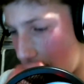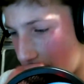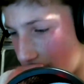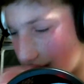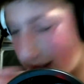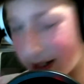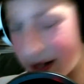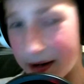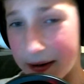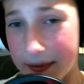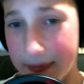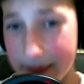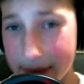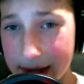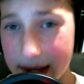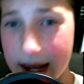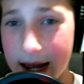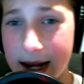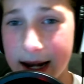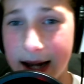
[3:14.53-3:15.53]
sorry,
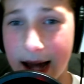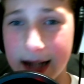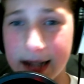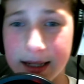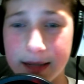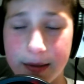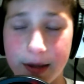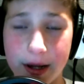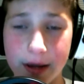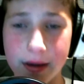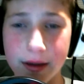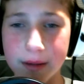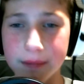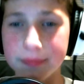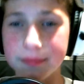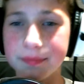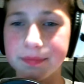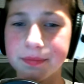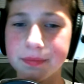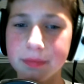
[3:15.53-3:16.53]
next month
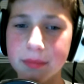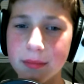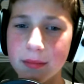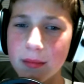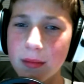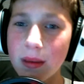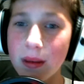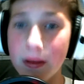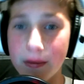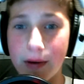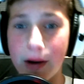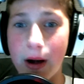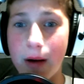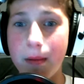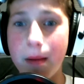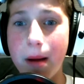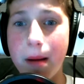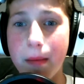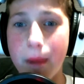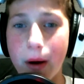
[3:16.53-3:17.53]
if I
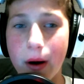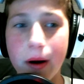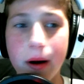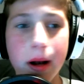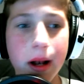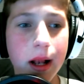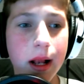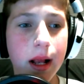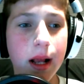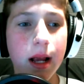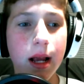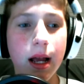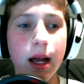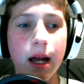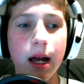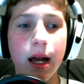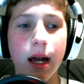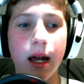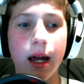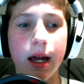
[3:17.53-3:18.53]
remember.
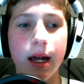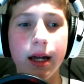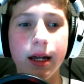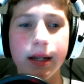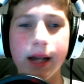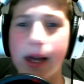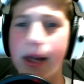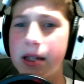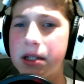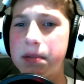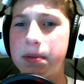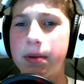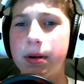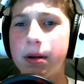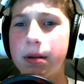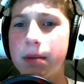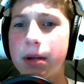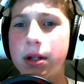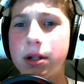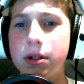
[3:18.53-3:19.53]
And yeah, that's pretty
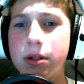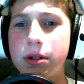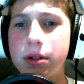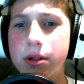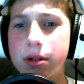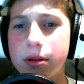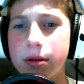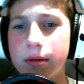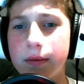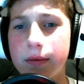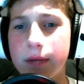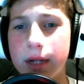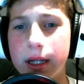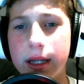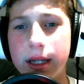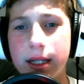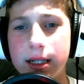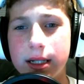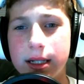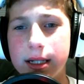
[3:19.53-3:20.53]
much what
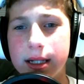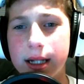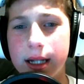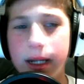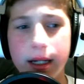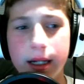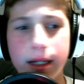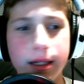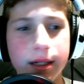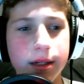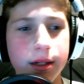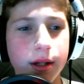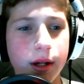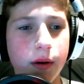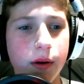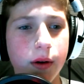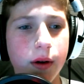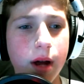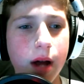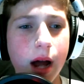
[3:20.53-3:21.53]
this is.
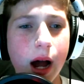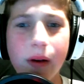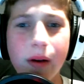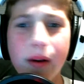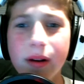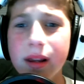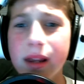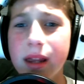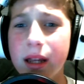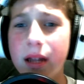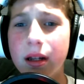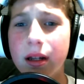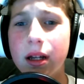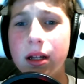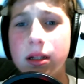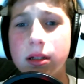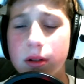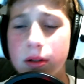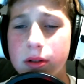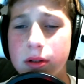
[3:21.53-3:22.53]
So I want to thank you
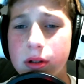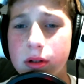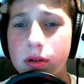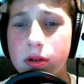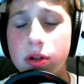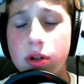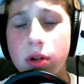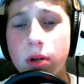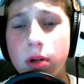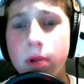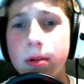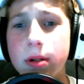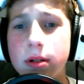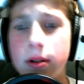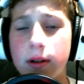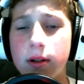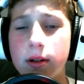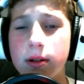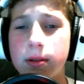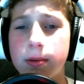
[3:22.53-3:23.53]
guys also so much for
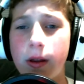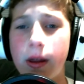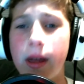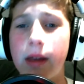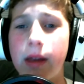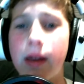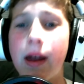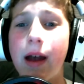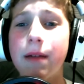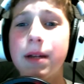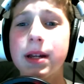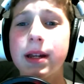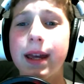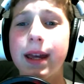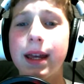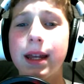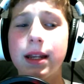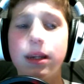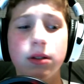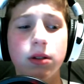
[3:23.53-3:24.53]
all the support lately. I've been
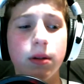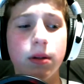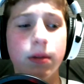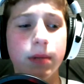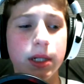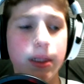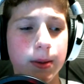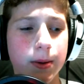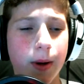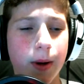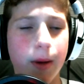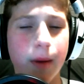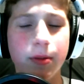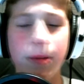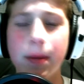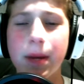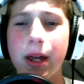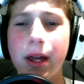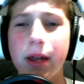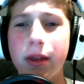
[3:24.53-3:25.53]
gaining so many subscribers.
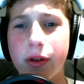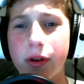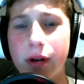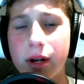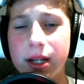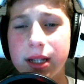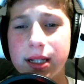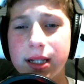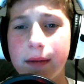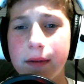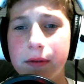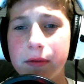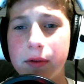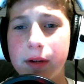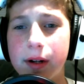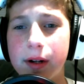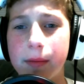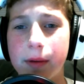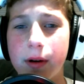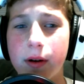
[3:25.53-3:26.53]
I'm at 37
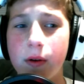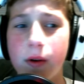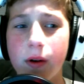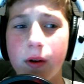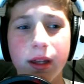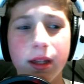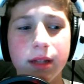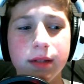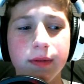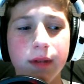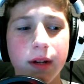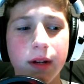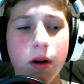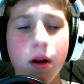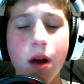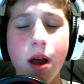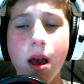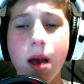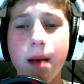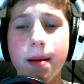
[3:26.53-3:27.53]
when I'm recording this video.
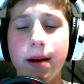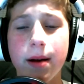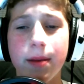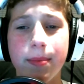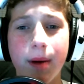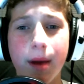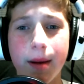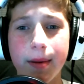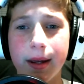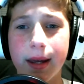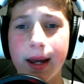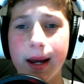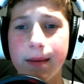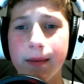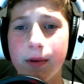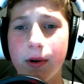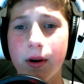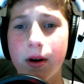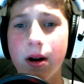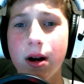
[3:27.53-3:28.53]
I'll probably gain
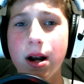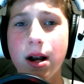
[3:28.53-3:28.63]
more.